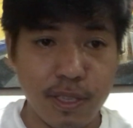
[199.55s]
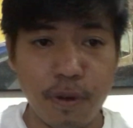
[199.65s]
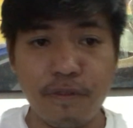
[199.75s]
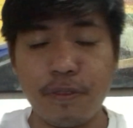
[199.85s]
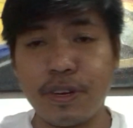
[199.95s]

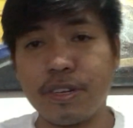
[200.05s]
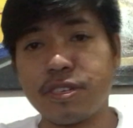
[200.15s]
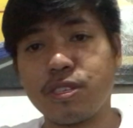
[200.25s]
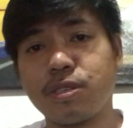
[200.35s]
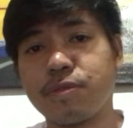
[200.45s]
So
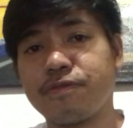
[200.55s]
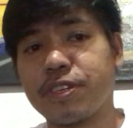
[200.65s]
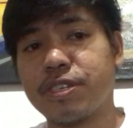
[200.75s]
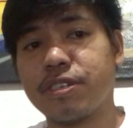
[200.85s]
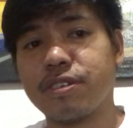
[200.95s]
for
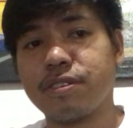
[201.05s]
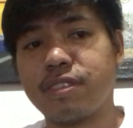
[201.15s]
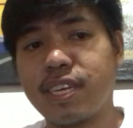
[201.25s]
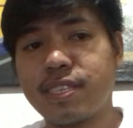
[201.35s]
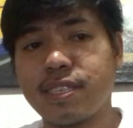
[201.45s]

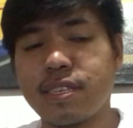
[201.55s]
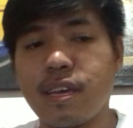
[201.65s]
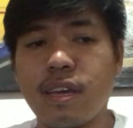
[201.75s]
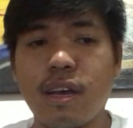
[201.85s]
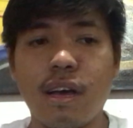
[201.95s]
this
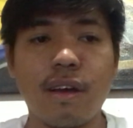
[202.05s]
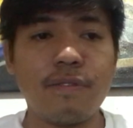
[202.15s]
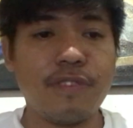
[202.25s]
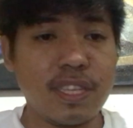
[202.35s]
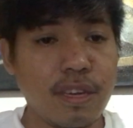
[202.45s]

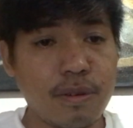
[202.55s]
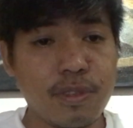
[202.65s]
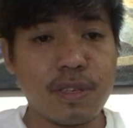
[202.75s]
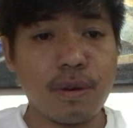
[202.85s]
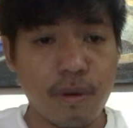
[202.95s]

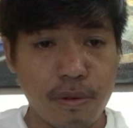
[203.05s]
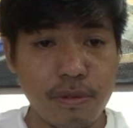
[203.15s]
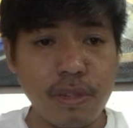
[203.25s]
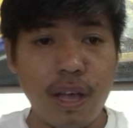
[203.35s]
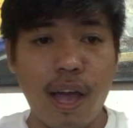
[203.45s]
video's
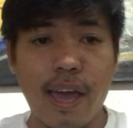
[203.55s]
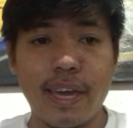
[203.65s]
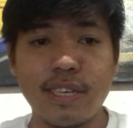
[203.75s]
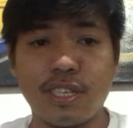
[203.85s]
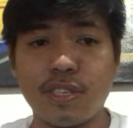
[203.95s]
goal,
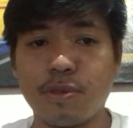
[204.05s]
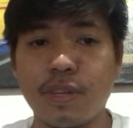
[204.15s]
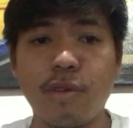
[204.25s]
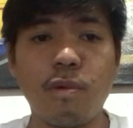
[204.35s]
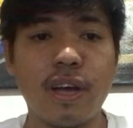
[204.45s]
I just
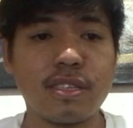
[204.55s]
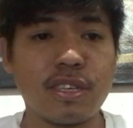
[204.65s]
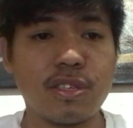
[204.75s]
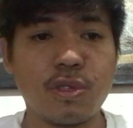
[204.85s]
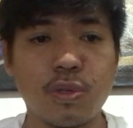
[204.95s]
really
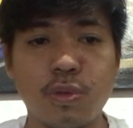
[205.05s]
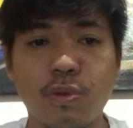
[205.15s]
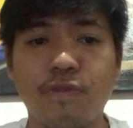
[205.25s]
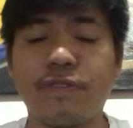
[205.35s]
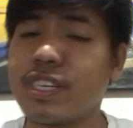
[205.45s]
wanted
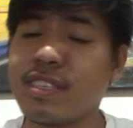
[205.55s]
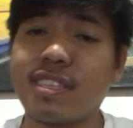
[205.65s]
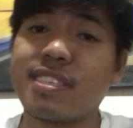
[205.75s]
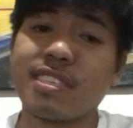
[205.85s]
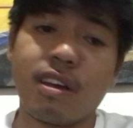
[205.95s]
to first
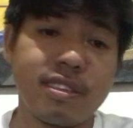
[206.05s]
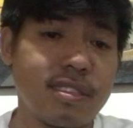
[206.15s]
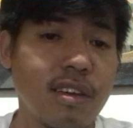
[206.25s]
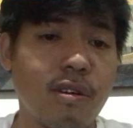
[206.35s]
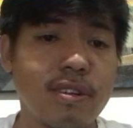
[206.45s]
discuss
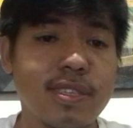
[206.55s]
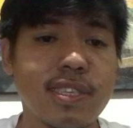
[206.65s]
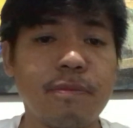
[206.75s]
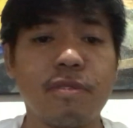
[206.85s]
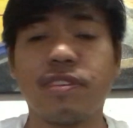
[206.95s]
the
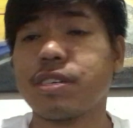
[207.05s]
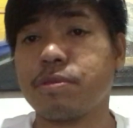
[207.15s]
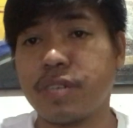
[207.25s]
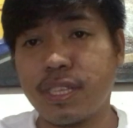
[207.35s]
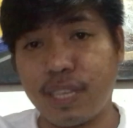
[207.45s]
concept of a
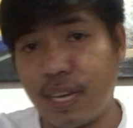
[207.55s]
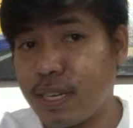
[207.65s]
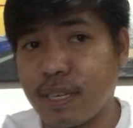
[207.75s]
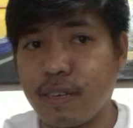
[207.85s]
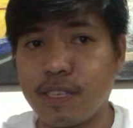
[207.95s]

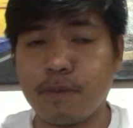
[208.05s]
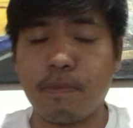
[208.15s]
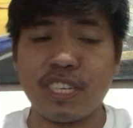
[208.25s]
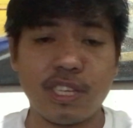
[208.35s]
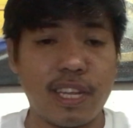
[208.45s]
critique,
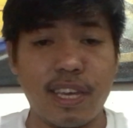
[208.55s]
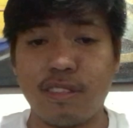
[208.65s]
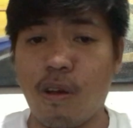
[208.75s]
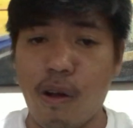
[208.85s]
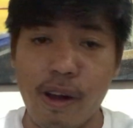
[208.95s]
especially
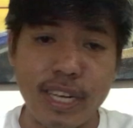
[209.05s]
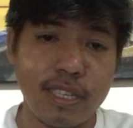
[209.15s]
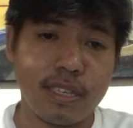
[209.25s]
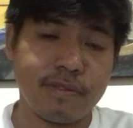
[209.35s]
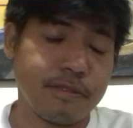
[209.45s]
in
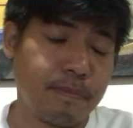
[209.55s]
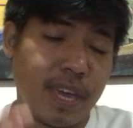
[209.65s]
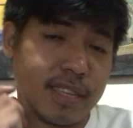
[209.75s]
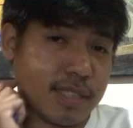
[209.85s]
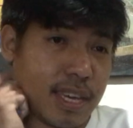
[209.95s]
art or
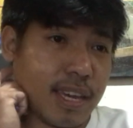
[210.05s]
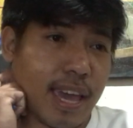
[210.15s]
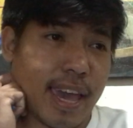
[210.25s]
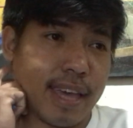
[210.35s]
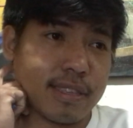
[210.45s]

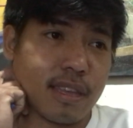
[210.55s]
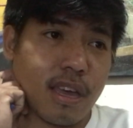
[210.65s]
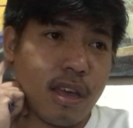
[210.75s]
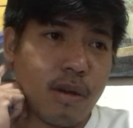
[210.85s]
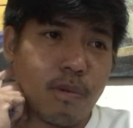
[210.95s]
painting, and
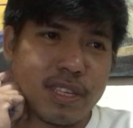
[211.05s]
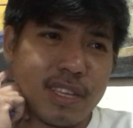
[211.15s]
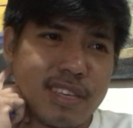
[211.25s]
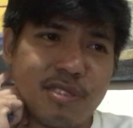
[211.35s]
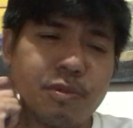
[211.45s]
what
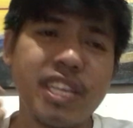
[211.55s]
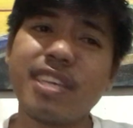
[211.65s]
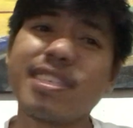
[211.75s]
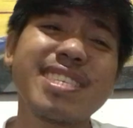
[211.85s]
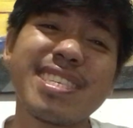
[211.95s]
is
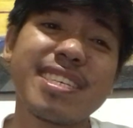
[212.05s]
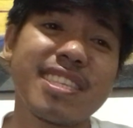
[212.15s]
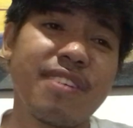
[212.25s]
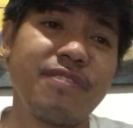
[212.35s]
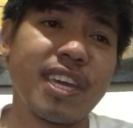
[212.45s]
really the
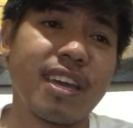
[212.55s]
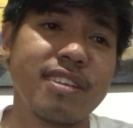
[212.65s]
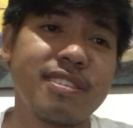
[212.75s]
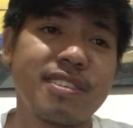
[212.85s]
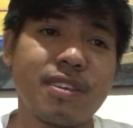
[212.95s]

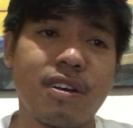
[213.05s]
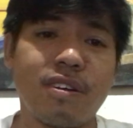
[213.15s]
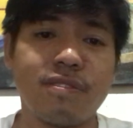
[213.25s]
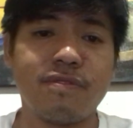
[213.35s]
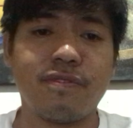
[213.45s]
significance
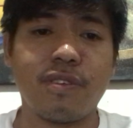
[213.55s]
of